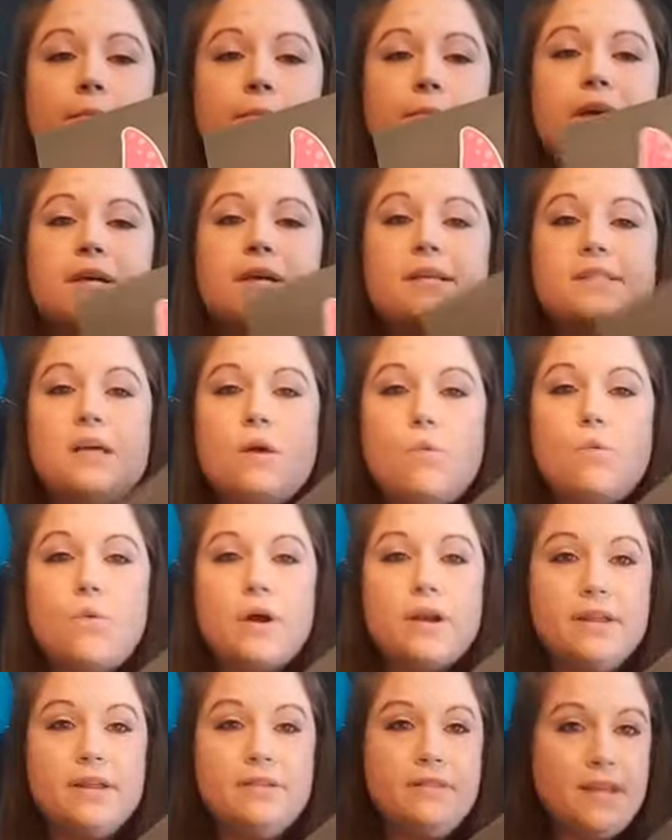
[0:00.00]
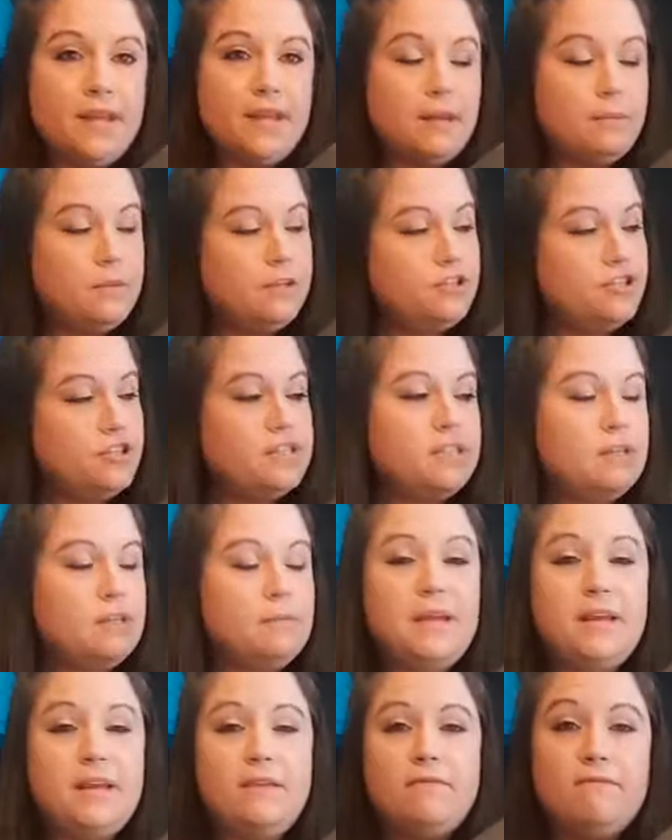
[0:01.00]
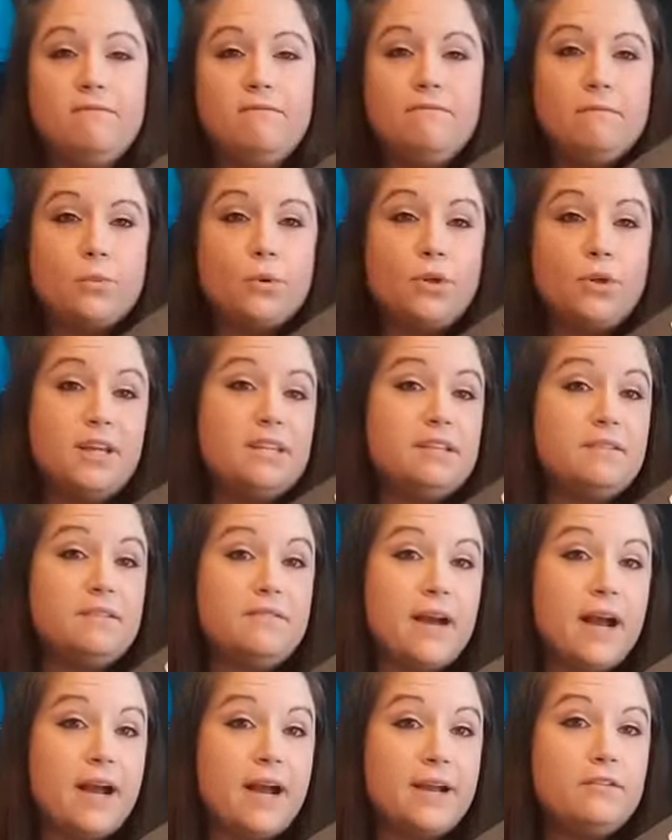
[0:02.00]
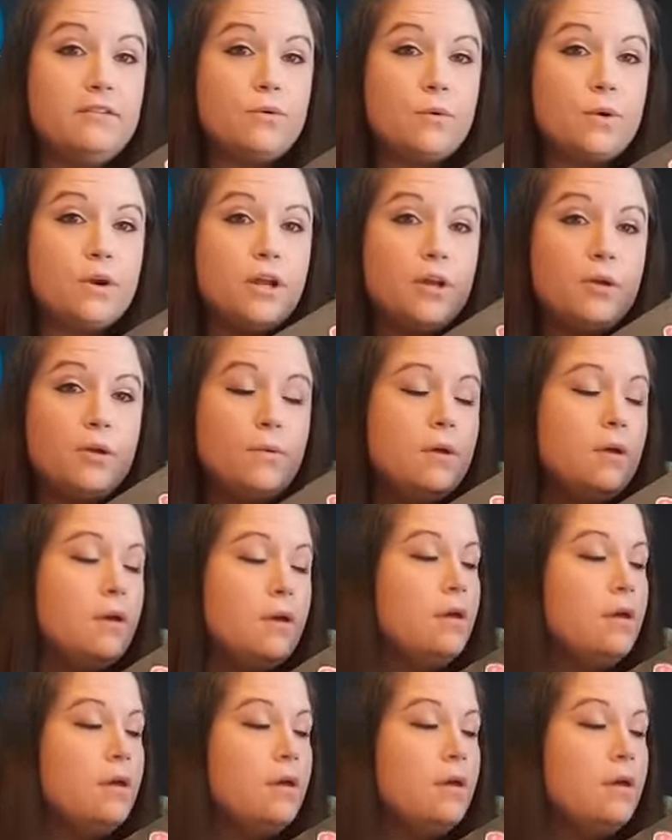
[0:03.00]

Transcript: because I wanted the images to be really defined for you.